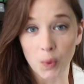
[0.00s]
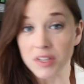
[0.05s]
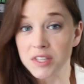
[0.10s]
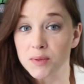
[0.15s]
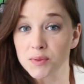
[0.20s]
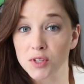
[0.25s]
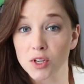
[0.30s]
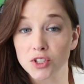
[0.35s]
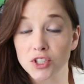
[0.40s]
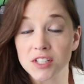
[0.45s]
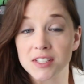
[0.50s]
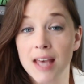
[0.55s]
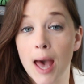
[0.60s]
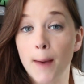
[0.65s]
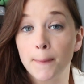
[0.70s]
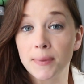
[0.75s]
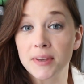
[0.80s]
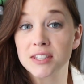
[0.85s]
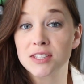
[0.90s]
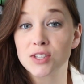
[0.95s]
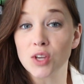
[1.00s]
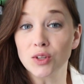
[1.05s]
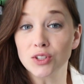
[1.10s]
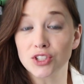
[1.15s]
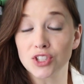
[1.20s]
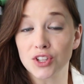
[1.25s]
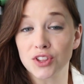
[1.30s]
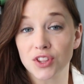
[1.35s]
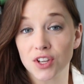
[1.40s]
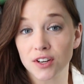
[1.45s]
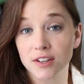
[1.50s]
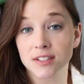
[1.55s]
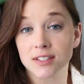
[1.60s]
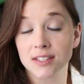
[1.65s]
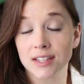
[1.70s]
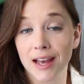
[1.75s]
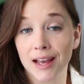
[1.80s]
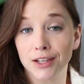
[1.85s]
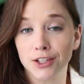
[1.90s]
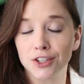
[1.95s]
What's up, socials? Happy Social
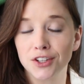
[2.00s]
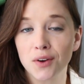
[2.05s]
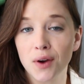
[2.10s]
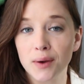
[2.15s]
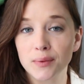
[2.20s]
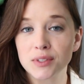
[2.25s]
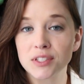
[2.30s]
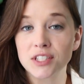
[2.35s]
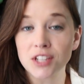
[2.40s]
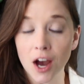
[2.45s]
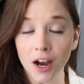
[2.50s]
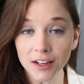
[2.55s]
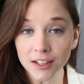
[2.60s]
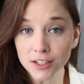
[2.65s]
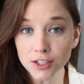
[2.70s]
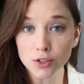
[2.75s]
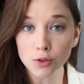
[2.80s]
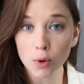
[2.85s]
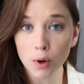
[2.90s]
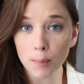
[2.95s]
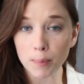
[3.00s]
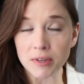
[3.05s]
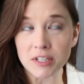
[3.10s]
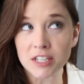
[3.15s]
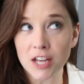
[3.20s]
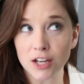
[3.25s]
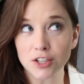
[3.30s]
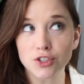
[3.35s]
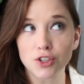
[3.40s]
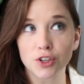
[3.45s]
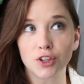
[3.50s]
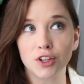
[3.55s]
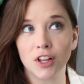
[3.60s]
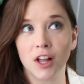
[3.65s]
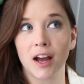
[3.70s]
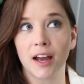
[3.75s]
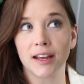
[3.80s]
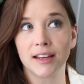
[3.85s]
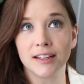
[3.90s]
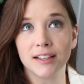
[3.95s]
Thursday. You know, I was talking to a potential
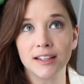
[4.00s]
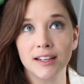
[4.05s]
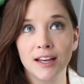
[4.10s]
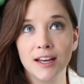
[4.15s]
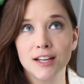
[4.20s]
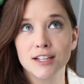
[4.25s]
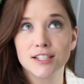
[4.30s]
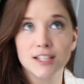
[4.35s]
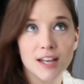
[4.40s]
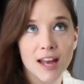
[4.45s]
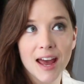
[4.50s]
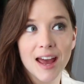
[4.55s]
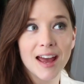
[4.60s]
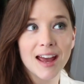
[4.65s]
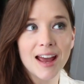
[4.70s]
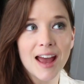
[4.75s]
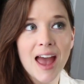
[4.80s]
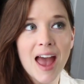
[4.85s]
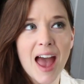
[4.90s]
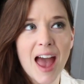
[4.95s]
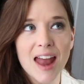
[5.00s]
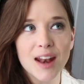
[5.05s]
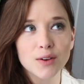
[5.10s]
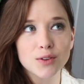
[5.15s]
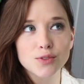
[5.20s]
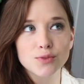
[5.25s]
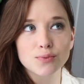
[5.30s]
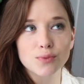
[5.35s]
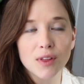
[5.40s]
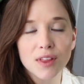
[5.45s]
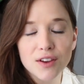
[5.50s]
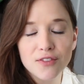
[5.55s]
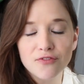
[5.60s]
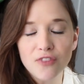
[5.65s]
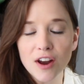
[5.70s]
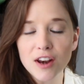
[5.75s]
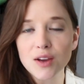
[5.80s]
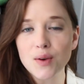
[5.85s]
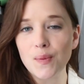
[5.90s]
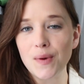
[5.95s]
client today, and it was really
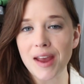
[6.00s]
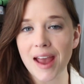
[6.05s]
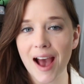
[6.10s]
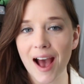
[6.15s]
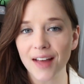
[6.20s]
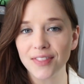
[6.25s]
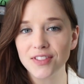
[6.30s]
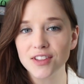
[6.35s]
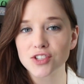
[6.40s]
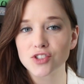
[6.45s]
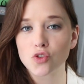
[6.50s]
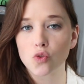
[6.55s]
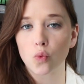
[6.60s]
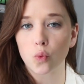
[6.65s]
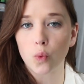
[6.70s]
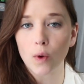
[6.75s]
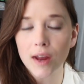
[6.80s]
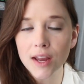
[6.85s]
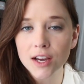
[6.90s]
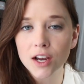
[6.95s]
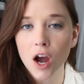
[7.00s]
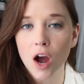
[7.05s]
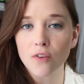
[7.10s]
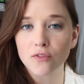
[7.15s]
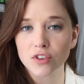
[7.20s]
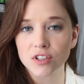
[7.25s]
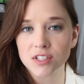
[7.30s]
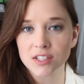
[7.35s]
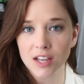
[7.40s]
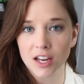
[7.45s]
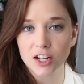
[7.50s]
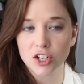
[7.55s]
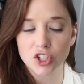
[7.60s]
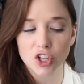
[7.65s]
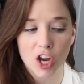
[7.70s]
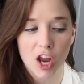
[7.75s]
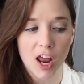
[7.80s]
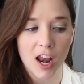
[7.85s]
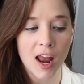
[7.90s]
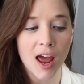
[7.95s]
funny. We had this great
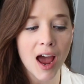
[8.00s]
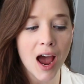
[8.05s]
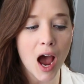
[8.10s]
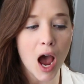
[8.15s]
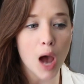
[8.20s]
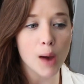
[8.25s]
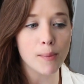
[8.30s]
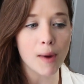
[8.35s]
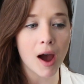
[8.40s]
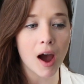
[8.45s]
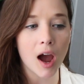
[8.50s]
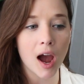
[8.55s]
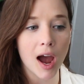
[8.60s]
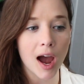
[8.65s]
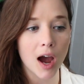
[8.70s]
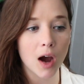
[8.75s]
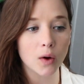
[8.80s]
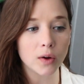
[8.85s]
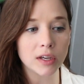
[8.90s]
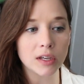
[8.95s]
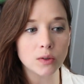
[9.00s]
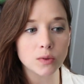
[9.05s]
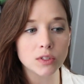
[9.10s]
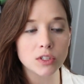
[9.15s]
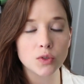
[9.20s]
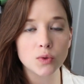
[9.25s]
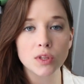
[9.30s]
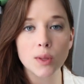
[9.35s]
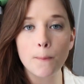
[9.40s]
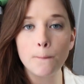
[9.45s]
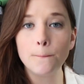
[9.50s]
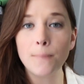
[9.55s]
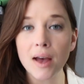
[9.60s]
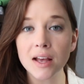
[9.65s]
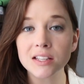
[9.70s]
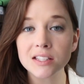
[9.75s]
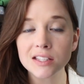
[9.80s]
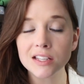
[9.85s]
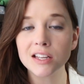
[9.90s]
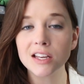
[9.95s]
conversation about how he was doing the
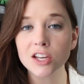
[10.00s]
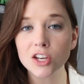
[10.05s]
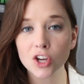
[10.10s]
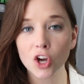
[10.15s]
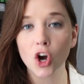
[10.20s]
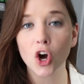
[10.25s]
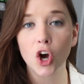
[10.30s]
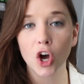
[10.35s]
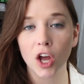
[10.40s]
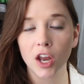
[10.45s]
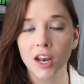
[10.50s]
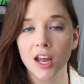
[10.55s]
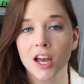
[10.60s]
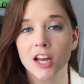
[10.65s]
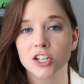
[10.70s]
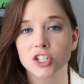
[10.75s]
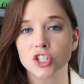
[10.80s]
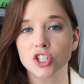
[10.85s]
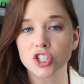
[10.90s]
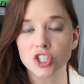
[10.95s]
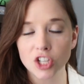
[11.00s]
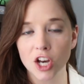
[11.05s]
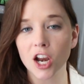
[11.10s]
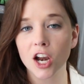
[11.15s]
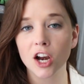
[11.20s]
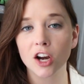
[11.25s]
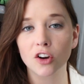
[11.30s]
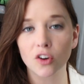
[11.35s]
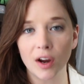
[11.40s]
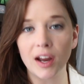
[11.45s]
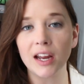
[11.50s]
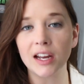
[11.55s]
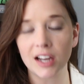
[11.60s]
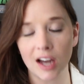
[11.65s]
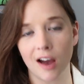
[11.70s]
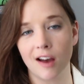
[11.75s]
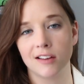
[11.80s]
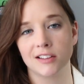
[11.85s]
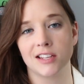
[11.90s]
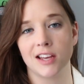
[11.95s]
best that he could to share great
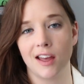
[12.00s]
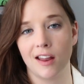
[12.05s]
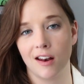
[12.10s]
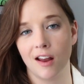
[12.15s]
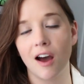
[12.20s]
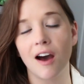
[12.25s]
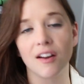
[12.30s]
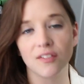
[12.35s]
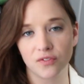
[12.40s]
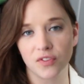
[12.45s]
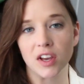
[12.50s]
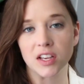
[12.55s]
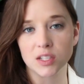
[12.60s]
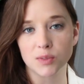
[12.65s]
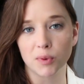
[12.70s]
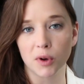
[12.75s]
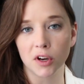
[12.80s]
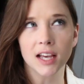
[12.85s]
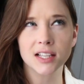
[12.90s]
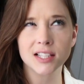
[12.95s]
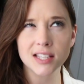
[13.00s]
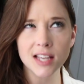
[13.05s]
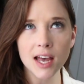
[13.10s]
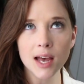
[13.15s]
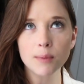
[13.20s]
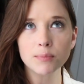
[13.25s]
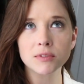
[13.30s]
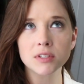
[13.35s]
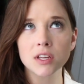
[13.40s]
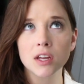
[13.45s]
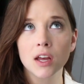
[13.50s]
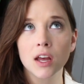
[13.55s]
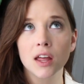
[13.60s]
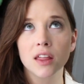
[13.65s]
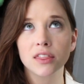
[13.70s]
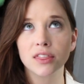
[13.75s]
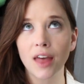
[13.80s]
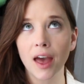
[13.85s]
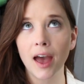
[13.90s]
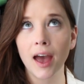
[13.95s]
content on Facebook, except
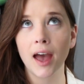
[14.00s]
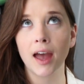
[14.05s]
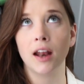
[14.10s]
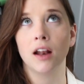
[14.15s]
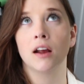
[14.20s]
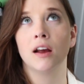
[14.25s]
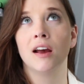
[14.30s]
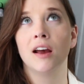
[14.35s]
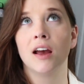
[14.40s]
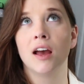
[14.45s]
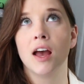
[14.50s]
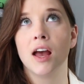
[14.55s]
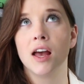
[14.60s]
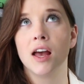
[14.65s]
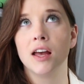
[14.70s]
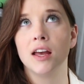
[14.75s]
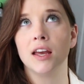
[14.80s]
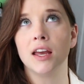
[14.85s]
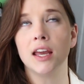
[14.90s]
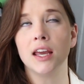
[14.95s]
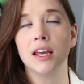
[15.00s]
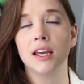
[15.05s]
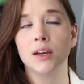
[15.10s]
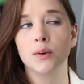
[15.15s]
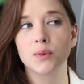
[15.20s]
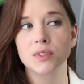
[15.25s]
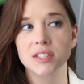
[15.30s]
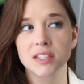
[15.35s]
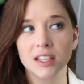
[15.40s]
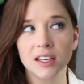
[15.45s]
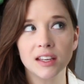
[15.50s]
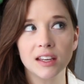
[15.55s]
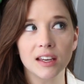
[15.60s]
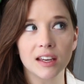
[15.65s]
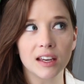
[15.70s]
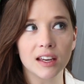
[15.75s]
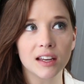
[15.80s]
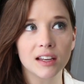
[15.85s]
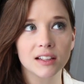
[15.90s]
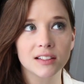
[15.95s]
that he was
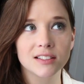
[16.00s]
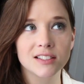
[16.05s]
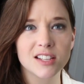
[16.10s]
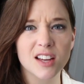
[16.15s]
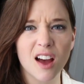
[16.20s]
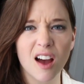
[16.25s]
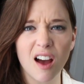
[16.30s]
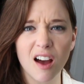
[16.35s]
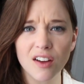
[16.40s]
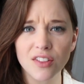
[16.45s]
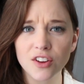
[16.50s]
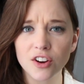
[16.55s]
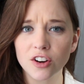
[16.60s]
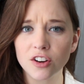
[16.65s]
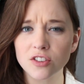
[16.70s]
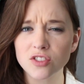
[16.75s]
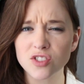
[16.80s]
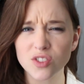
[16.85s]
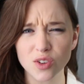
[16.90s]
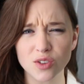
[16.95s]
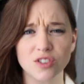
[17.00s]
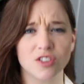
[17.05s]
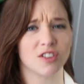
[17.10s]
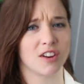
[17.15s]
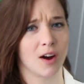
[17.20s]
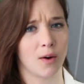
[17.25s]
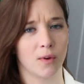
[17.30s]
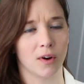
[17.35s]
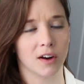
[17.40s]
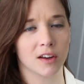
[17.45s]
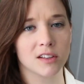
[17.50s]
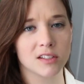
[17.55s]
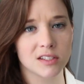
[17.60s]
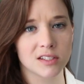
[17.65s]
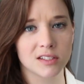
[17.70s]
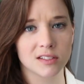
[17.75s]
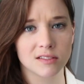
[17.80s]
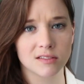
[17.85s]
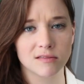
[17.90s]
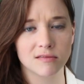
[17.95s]
linking to other social
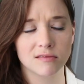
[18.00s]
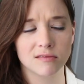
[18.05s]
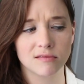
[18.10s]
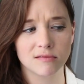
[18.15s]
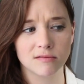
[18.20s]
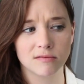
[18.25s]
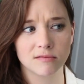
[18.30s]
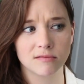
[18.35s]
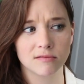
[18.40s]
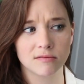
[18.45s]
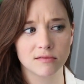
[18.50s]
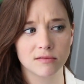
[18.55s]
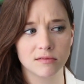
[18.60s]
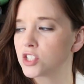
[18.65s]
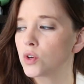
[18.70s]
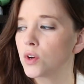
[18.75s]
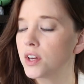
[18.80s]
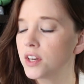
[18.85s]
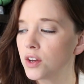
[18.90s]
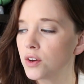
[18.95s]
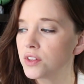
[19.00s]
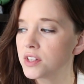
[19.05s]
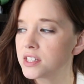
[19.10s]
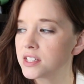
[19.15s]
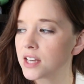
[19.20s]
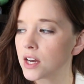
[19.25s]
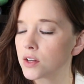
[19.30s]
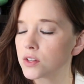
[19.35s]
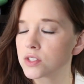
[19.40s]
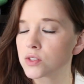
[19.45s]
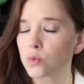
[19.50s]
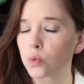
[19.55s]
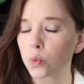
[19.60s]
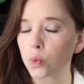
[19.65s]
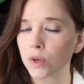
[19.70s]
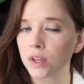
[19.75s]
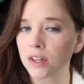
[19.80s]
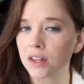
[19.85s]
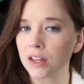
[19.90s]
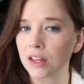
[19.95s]
networks. So I know this sounds
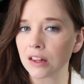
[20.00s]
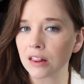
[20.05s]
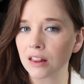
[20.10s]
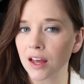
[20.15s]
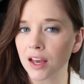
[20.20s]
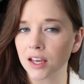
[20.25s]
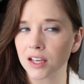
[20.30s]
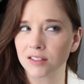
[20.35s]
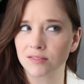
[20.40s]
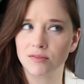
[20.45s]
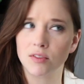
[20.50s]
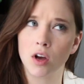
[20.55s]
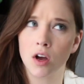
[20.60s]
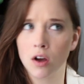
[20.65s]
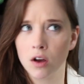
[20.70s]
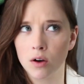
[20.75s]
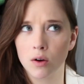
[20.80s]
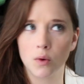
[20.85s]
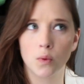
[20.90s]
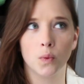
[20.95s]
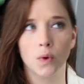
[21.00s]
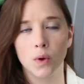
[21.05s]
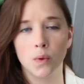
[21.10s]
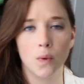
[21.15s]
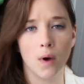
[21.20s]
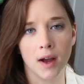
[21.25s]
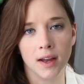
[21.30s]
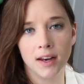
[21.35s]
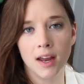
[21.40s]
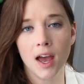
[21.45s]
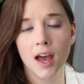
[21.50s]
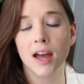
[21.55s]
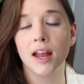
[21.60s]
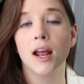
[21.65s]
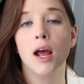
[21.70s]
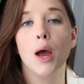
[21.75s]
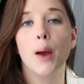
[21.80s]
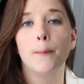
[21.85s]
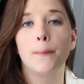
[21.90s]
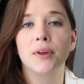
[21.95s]
really like, oh, well, why
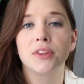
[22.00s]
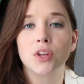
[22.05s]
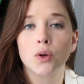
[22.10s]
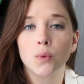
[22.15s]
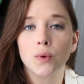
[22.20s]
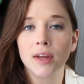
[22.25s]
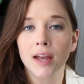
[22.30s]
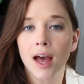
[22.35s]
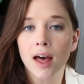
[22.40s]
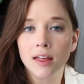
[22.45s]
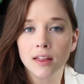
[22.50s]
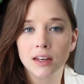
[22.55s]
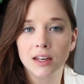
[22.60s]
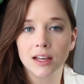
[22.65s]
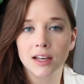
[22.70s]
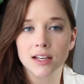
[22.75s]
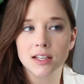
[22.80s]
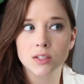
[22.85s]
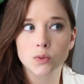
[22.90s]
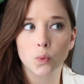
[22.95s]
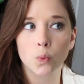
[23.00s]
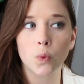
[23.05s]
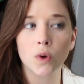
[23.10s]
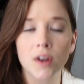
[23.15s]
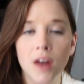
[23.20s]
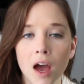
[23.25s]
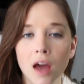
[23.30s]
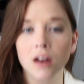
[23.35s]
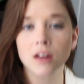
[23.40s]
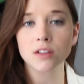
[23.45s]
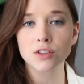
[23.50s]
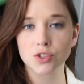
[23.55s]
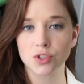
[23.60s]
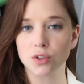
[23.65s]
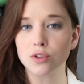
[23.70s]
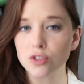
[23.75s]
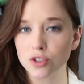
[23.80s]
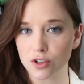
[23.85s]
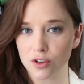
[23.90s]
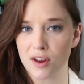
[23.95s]
not? But the reality is we're not on
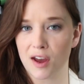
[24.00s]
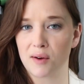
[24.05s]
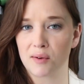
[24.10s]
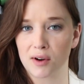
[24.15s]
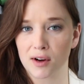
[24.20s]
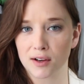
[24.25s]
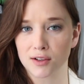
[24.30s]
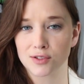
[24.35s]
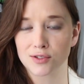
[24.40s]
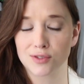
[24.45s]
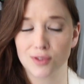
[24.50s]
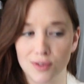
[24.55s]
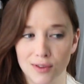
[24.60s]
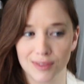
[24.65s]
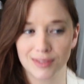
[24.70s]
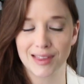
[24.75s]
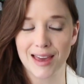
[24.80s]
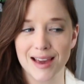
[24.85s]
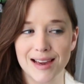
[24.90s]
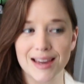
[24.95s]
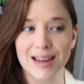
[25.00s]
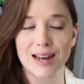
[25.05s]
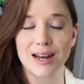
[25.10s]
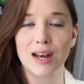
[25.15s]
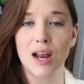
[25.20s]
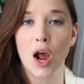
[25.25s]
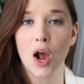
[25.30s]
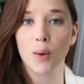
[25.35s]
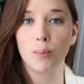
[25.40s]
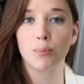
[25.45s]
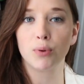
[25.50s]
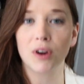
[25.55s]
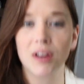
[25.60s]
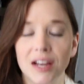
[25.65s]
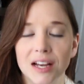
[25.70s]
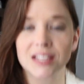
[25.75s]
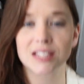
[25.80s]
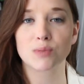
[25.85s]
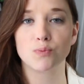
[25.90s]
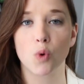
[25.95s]
social networks so that they can
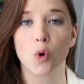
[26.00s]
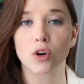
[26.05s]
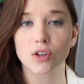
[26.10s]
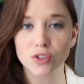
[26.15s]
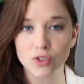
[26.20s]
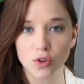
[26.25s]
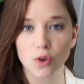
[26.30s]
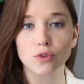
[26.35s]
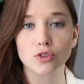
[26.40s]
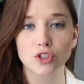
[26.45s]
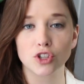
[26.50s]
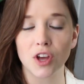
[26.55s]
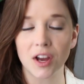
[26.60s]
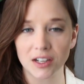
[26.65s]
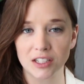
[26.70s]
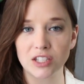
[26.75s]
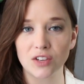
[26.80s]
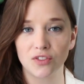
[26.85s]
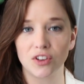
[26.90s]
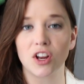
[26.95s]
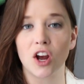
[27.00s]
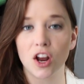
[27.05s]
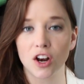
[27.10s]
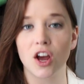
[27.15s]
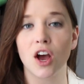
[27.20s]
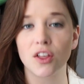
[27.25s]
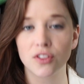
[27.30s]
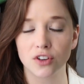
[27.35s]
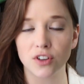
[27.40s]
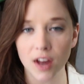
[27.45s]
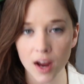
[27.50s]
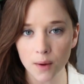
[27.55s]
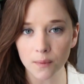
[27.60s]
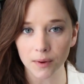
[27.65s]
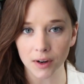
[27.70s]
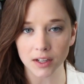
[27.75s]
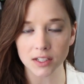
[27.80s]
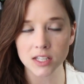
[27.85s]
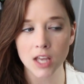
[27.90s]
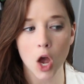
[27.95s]
bring us more social activity on other
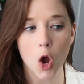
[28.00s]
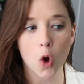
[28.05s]
networks.